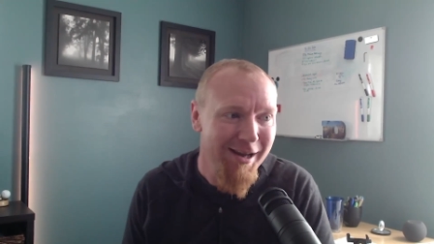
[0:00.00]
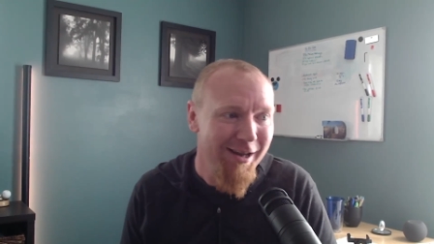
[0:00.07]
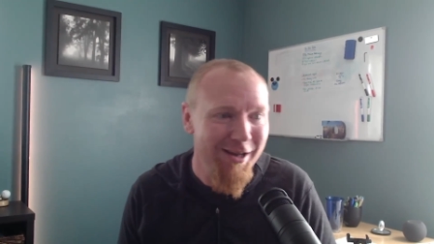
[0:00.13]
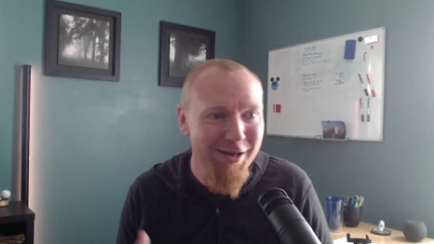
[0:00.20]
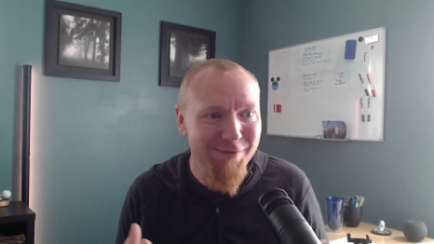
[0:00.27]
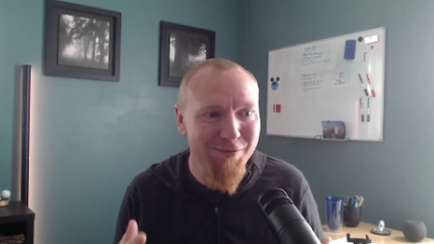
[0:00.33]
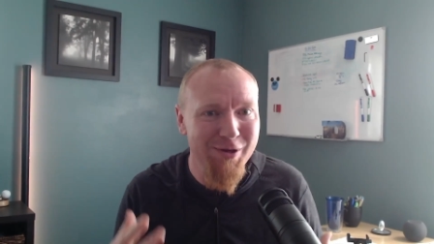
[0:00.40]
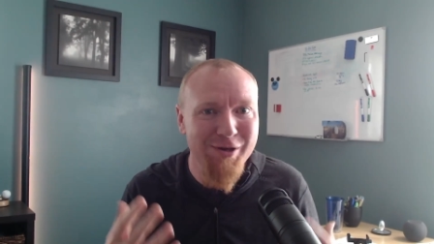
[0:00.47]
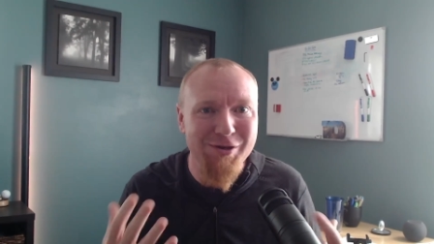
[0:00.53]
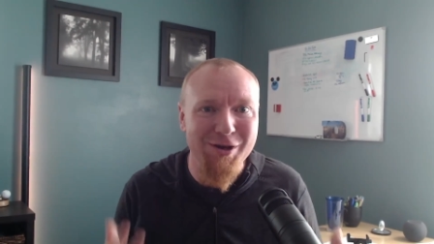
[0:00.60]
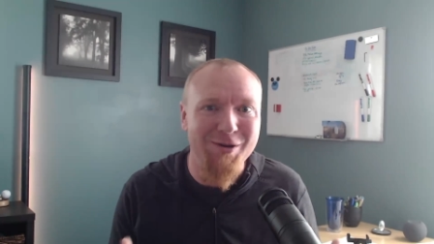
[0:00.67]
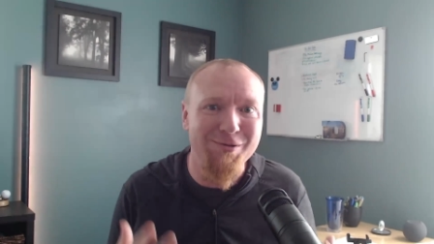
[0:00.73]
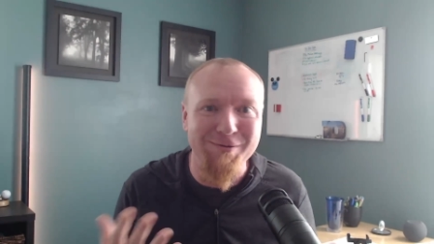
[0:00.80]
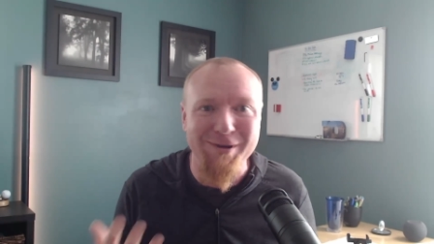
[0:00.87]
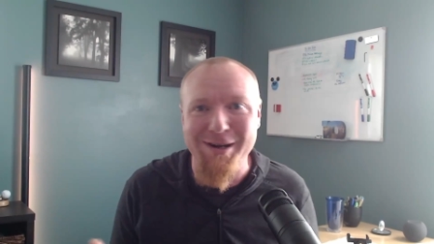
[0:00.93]
If you
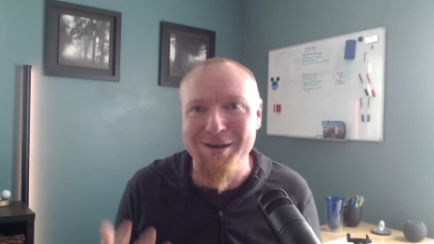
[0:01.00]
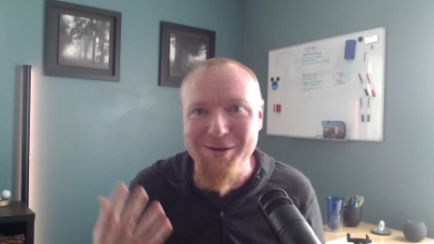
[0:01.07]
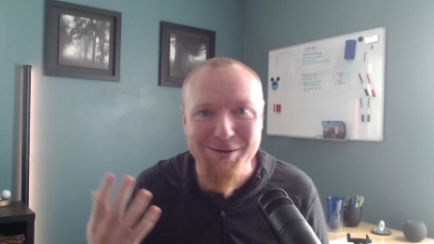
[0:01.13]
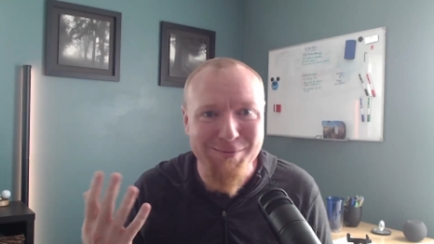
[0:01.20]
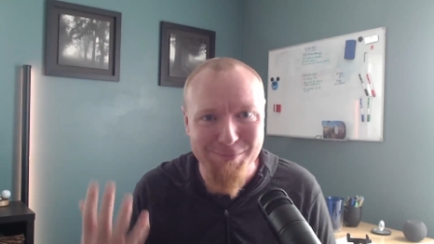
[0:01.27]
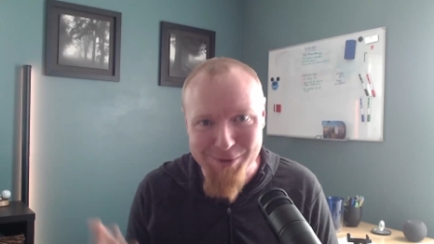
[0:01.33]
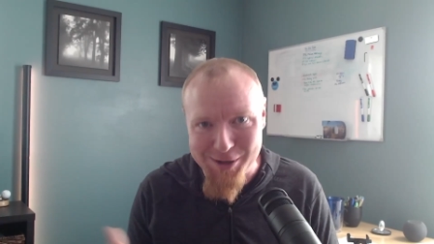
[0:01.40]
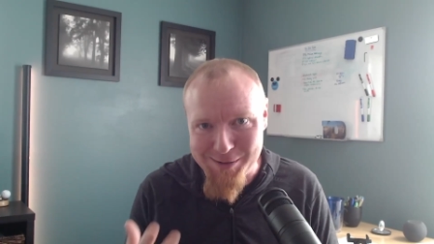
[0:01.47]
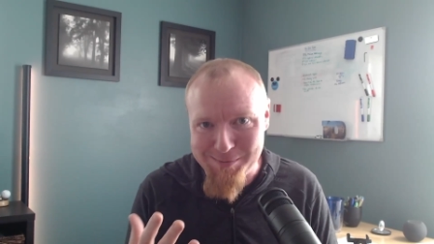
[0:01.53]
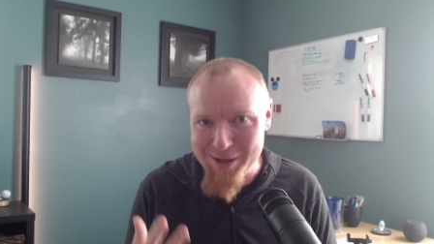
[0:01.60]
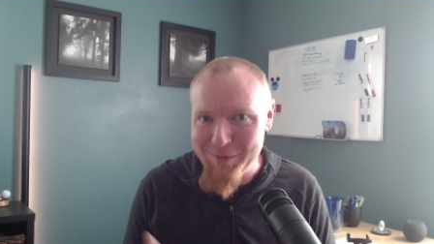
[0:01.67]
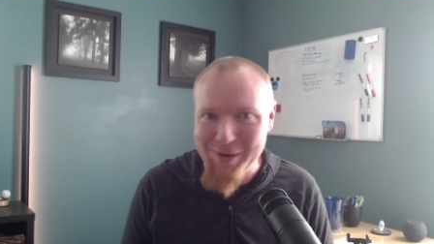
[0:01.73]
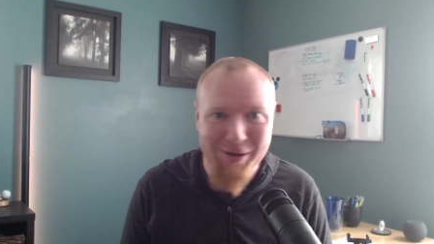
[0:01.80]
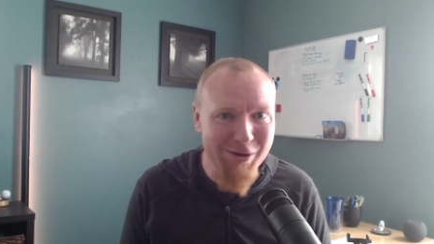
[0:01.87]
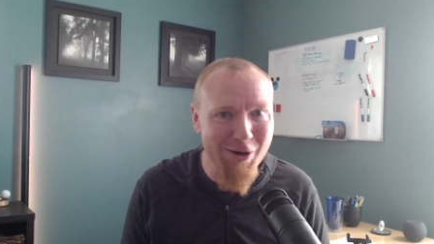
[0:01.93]
don't write a good readme,
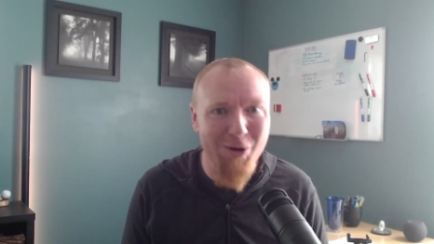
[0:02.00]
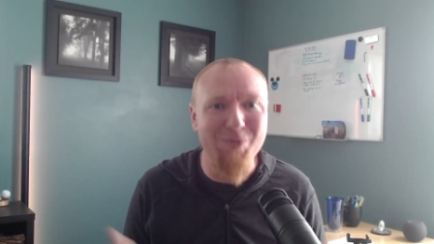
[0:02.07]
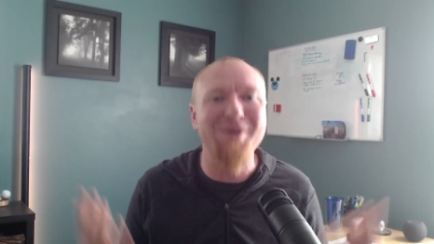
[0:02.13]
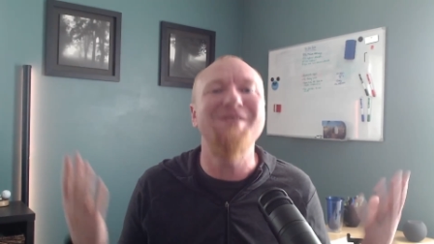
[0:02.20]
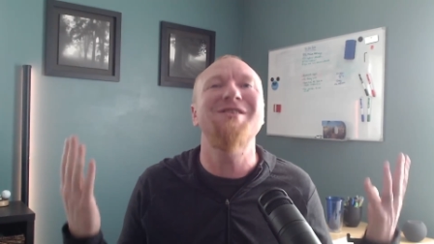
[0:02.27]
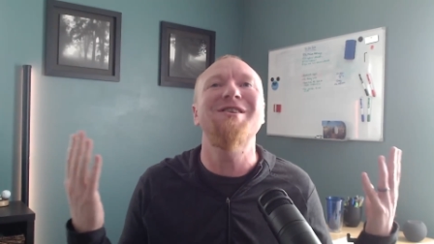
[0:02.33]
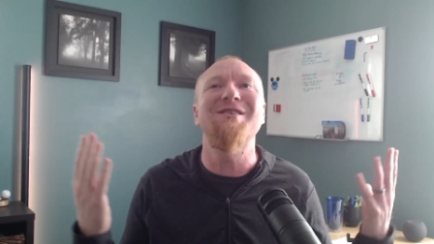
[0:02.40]
then no one's